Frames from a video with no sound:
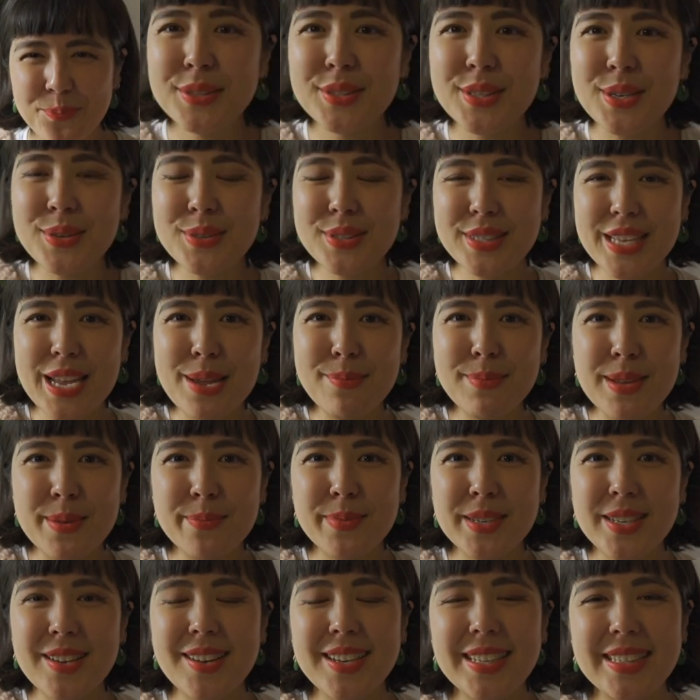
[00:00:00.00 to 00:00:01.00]
So tip
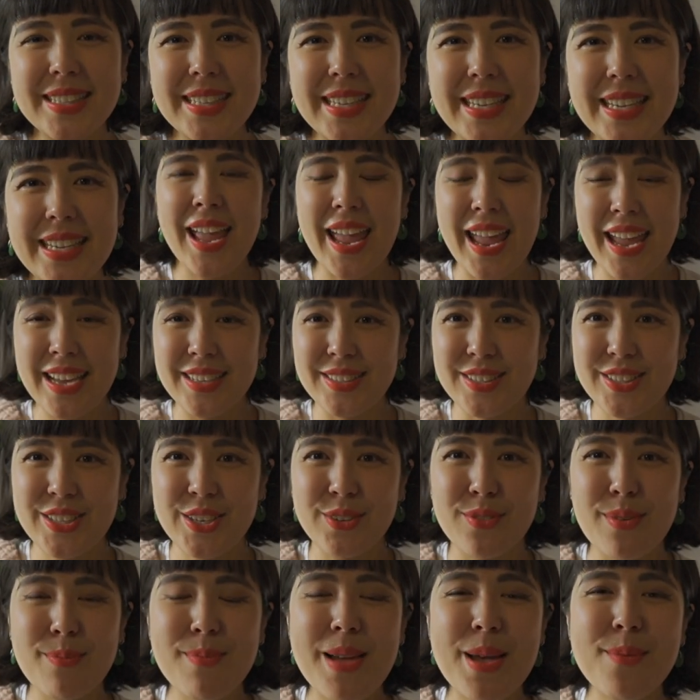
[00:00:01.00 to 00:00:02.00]
number 19 is
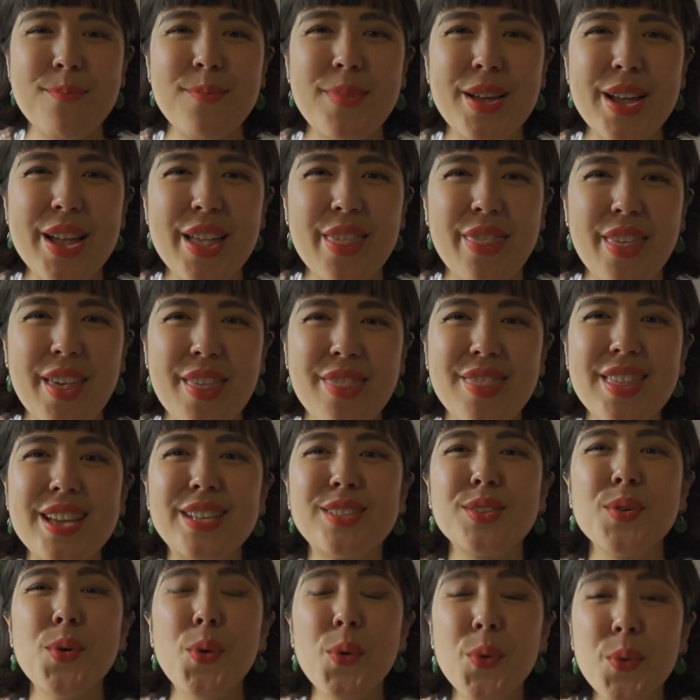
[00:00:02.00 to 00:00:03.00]
to remember that
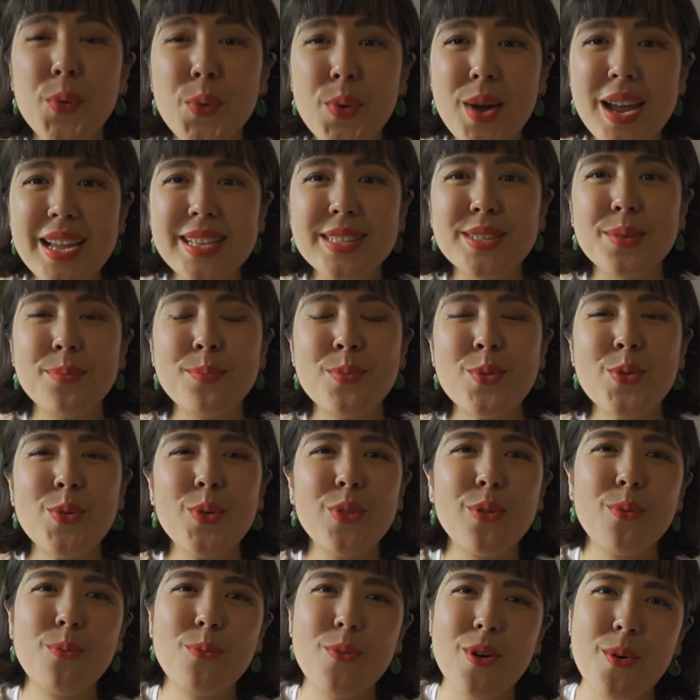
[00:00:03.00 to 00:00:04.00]
there's always
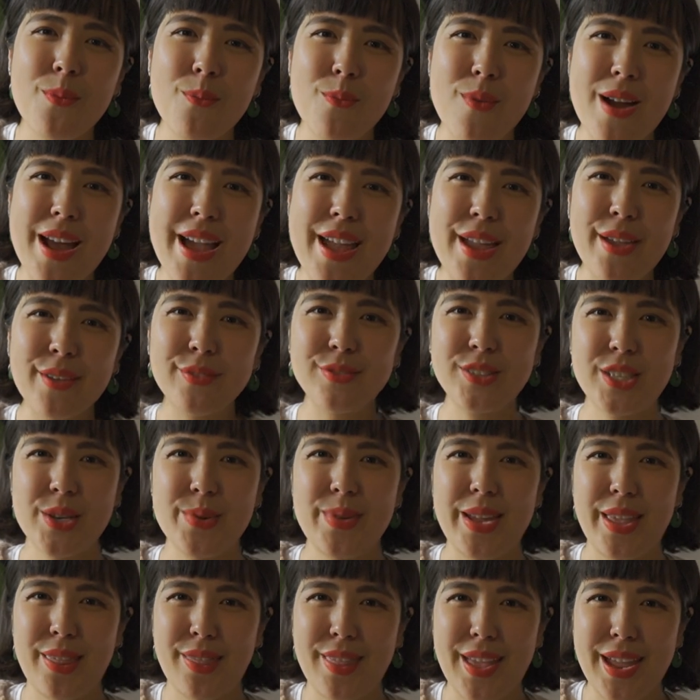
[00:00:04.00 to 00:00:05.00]
more than one way of
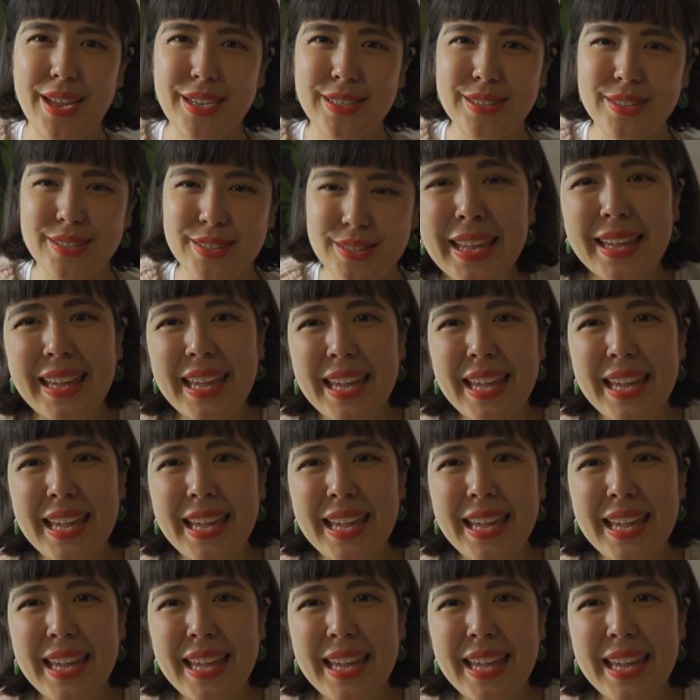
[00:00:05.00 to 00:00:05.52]
doing things.